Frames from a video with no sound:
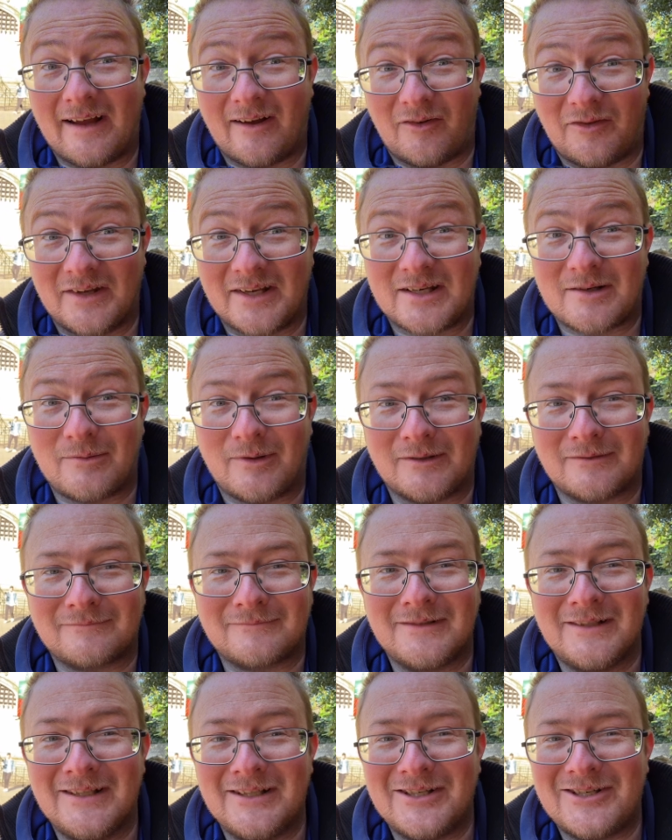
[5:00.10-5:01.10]
on this one.
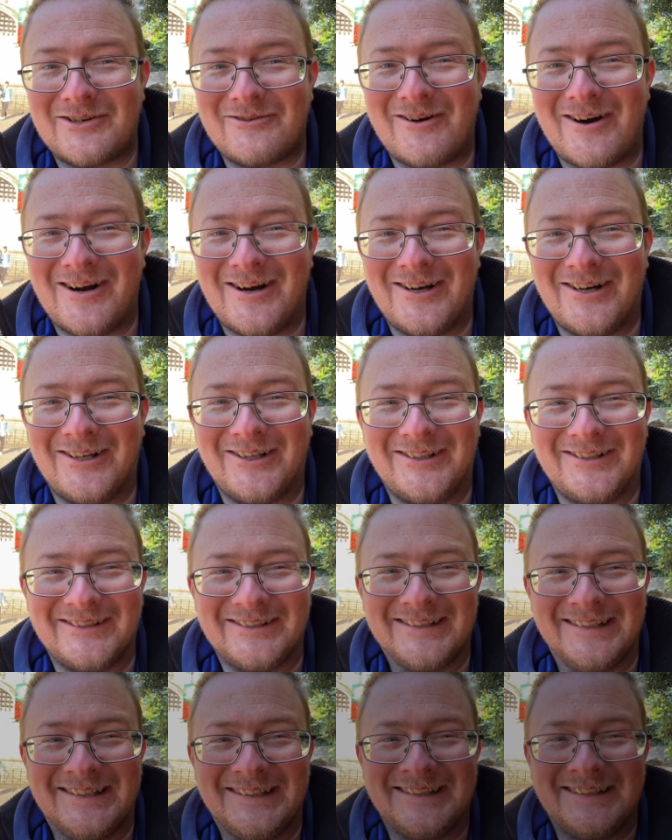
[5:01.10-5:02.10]

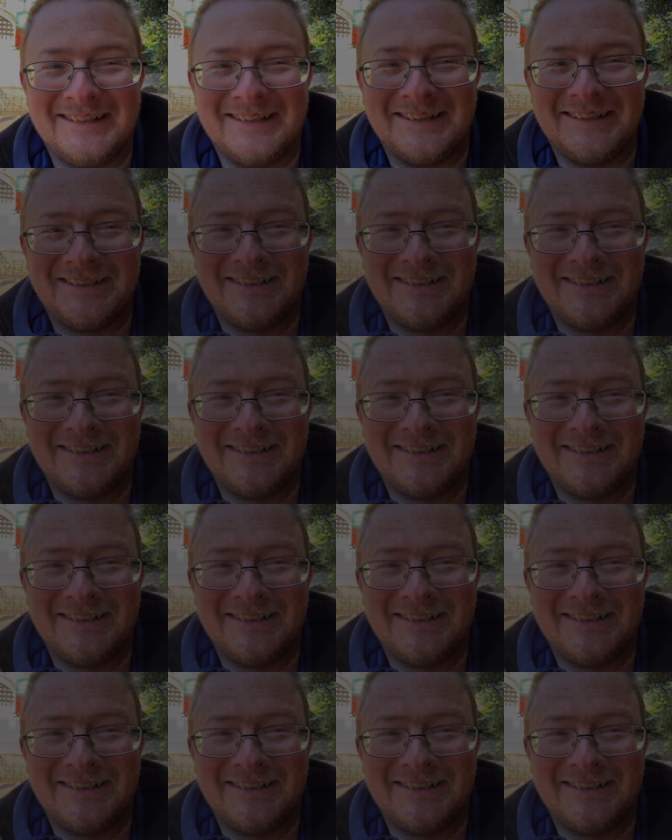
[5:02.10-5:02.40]
Draw.